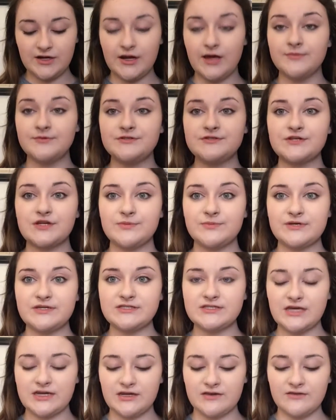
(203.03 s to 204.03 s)
and I'm just going to be
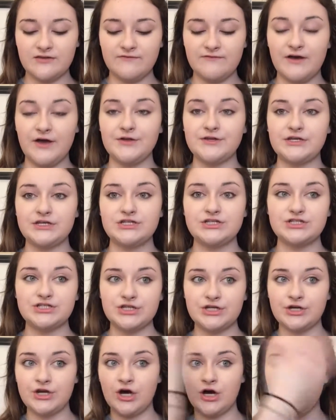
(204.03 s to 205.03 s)
setting the
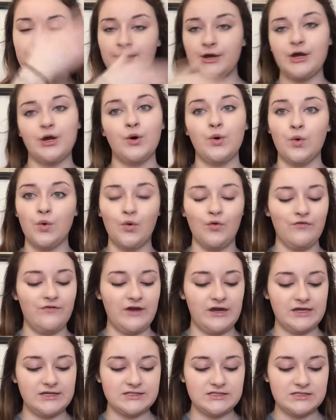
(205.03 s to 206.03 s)
foundation on my whole
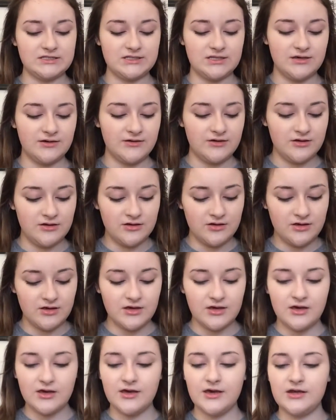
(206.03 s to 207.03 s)
face.
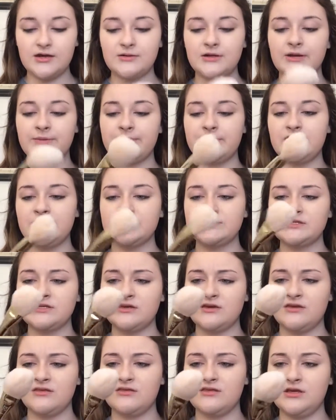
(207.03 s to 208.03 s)
And I'm going to be
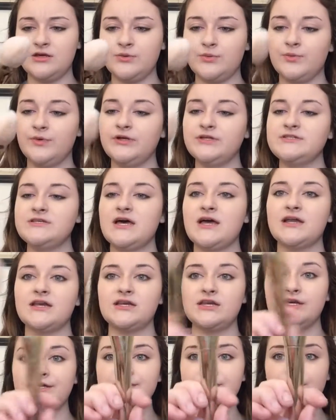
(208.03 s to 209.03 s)
using the Real
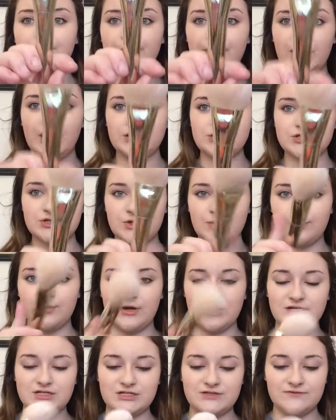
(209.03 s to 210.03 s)
Techniques 100
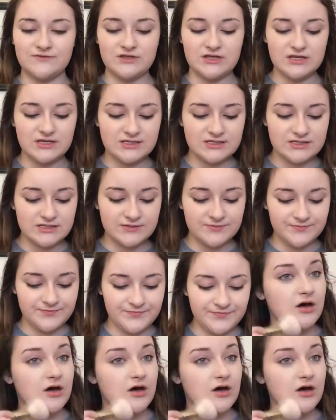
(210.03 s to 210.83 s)
brush for this.